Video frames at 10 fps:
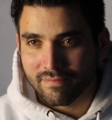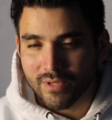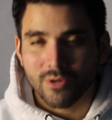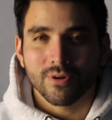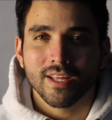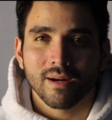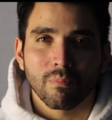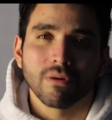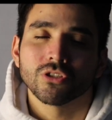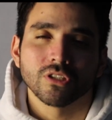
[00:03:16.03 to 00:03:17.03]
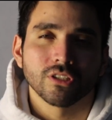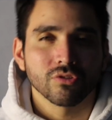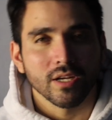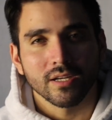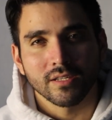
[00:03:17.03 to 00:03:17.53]
You don't need a personal
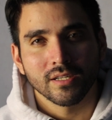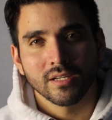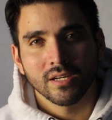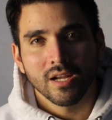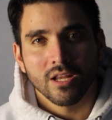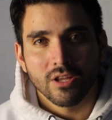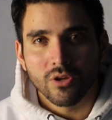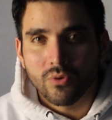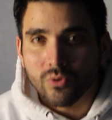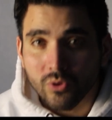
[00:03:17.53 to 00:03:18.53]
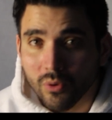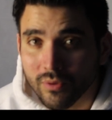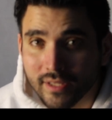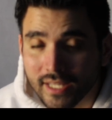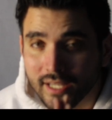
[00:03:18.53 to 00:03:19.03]
trainer. You
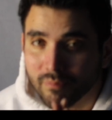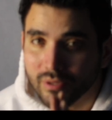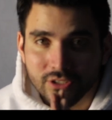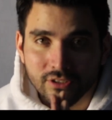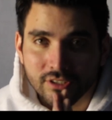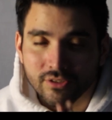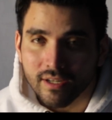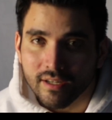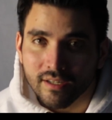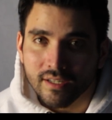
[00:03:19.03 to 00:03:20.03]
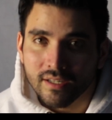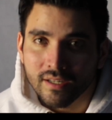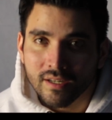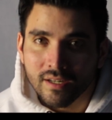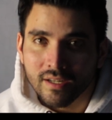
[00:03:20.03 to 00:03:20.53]
don't need a personal trainer
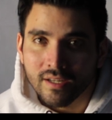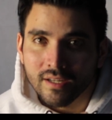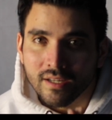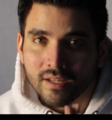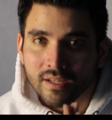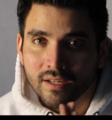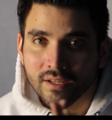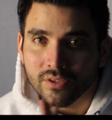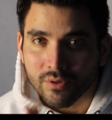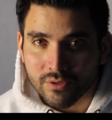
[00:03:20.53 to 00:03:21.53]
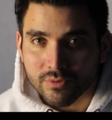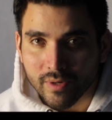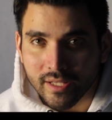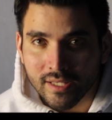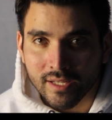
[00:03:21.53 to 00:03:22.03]
to lose
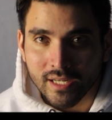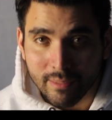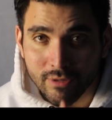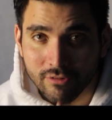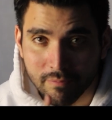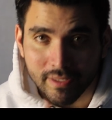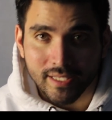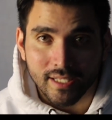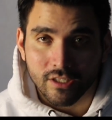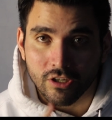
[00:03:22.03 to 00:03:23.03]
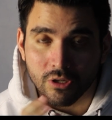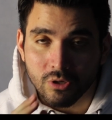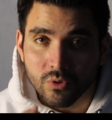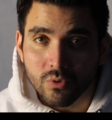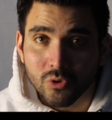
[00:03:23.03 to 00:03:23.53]
weight. Let me repeat that.
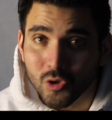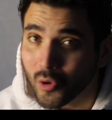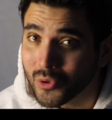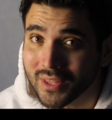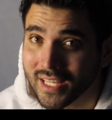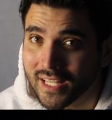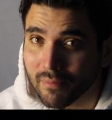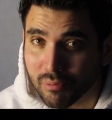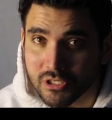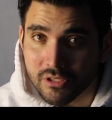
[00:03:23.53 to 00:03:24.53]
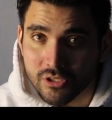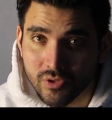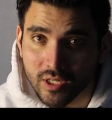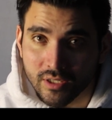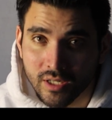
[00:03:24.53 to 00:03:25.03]
You don't need a personal
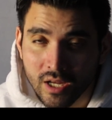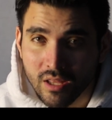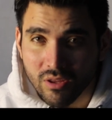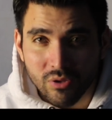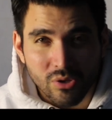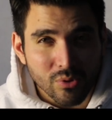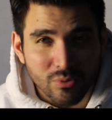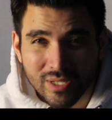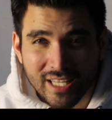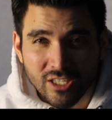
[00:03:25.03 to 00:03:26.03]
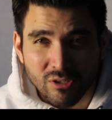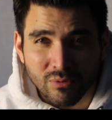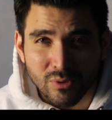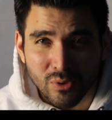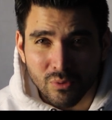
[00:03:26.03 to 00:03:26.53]
trainer. You don't need
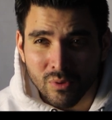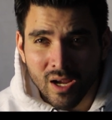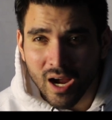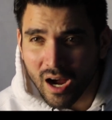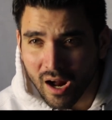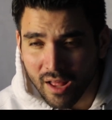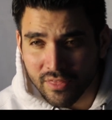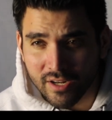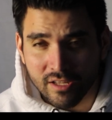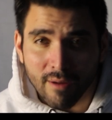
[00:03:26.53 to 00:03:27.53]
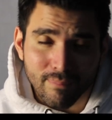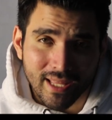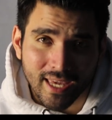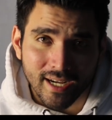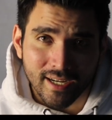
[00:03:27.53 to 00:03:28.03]
to do 100
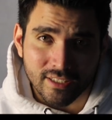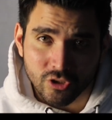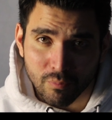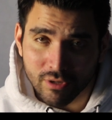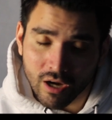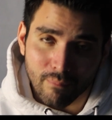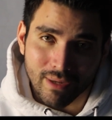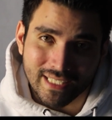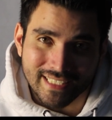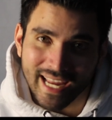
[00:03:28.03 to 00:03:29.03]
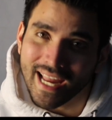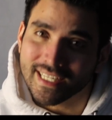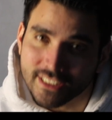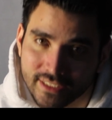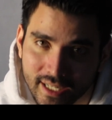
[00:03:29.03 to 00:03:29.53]
complicated and super complex
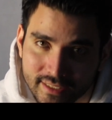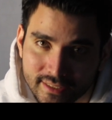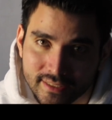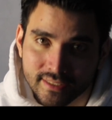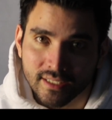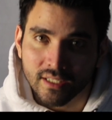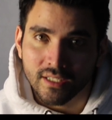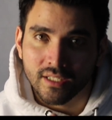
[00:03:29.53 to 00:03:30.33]
exercises